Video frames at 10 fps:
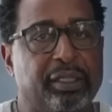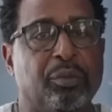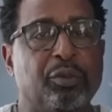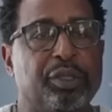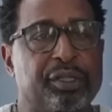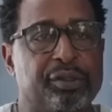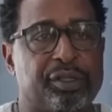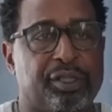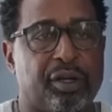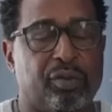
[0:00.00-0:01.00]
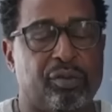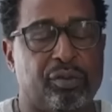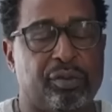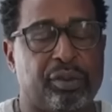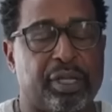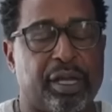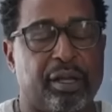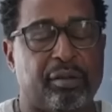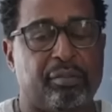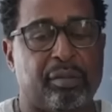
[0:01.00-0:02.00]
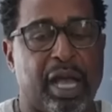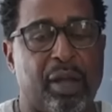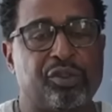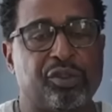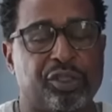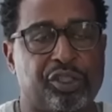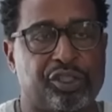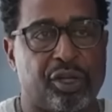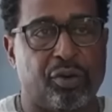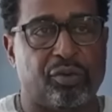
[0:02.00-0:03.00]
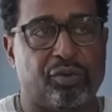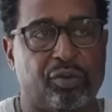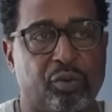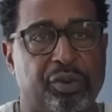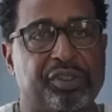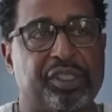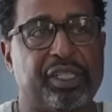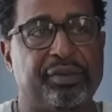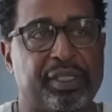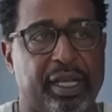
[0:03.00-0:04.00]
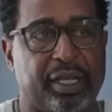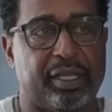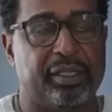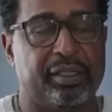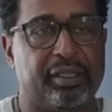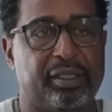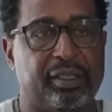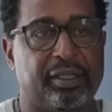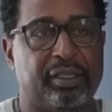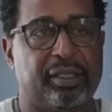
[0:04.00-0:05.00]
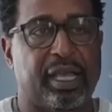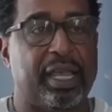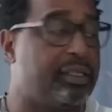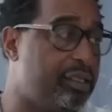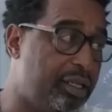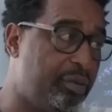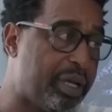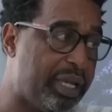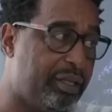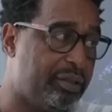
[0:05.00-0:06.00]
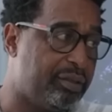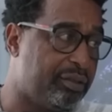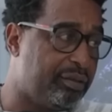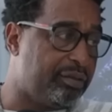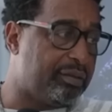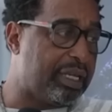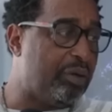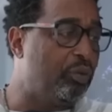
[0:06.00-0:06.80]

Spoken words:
number of years ago, I was on a show with Stephen A. and Skip Bayless. And